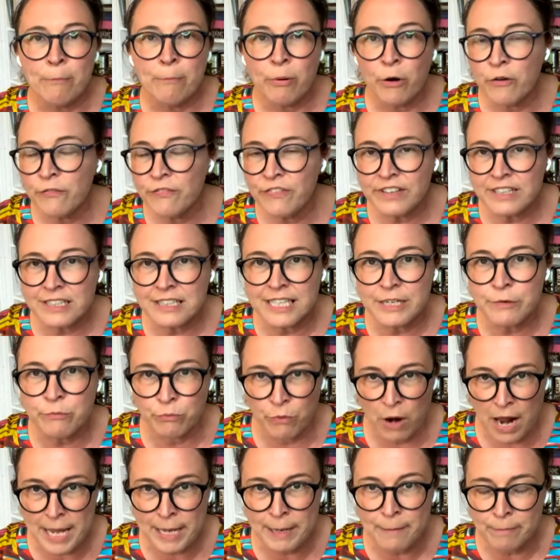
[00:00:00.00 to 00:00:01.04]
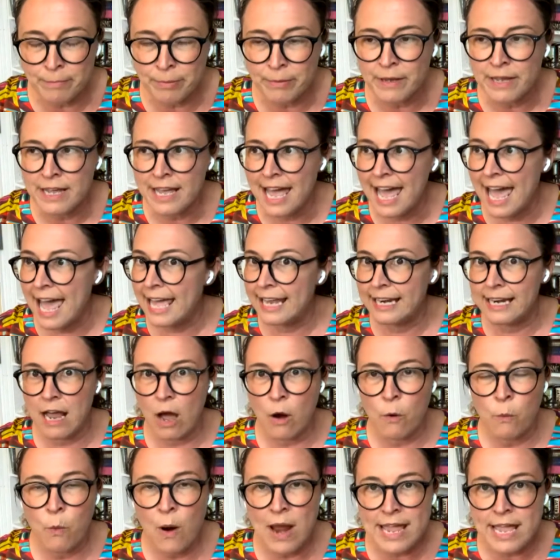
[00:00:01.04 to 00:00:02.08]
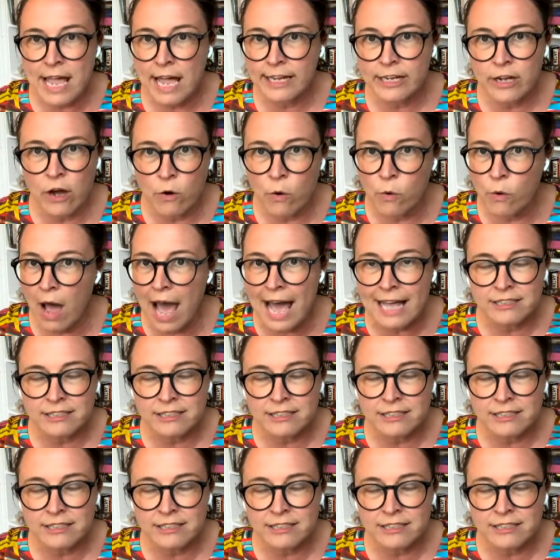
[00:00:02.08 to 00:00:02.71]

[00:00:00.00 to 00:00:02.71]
perfectly ripe and away I go.